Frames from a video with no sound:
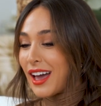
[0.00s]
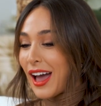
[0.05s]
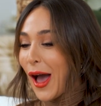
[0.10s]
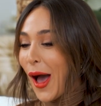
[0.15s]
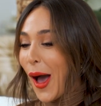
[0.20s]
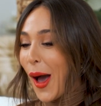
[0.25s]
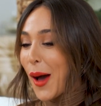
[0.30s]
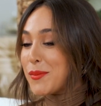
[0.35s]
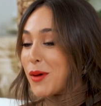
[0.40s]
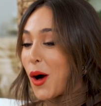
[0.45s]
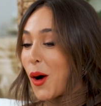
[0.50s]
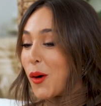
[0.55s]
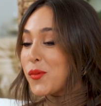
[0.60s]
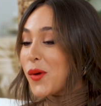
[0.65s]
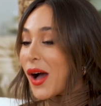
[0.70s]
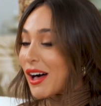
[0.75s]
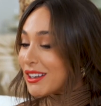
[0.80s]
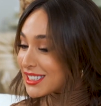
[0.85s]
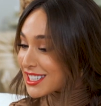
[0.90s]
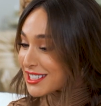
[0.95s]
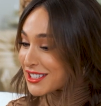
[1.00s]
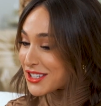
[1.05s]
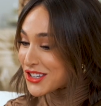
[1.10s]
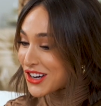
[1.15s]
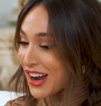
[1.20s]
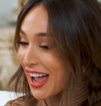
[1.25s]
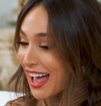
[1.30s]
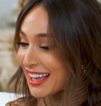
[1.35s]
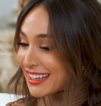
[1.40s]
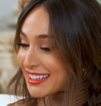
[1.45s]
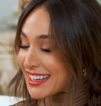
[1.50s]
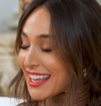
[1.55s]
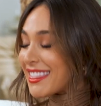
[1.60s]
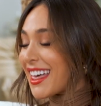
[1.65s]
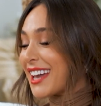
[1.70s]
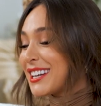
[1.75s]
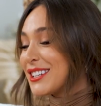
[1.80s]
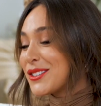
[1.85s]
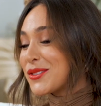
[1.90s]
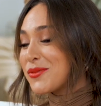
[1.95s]
A wellness trend
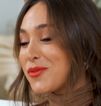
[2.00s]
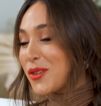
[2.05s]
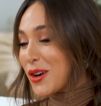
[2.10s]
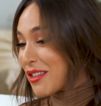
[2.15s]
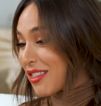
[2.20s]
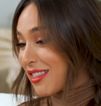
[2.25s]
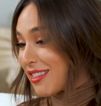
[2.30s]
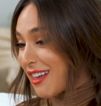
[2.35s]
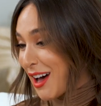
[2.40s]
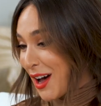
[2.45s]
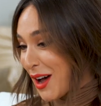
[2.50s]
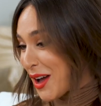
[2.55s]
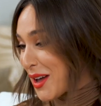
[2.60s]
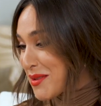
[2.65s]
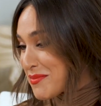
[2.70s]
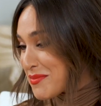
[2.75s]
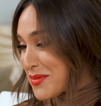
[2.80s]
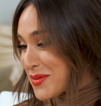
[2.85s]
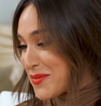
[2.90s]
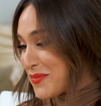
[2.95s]
that is worth the hype.